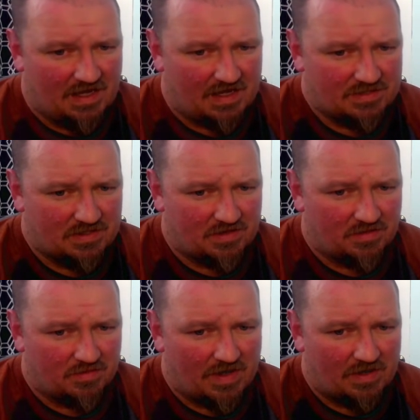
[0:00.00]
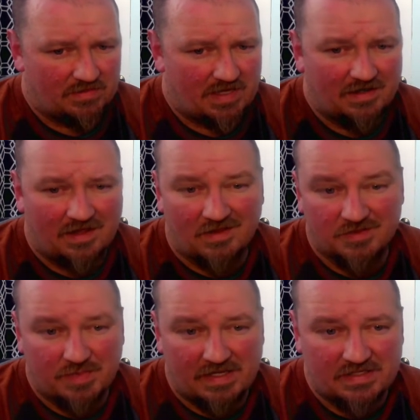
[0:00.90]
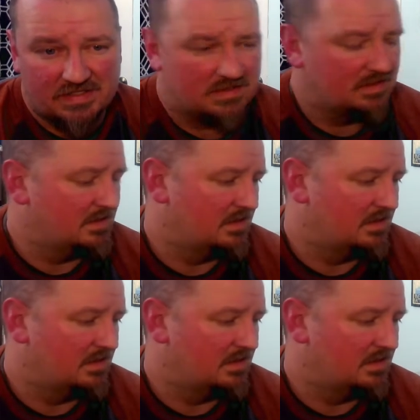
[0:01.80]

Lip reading: actually are around $10 a piece,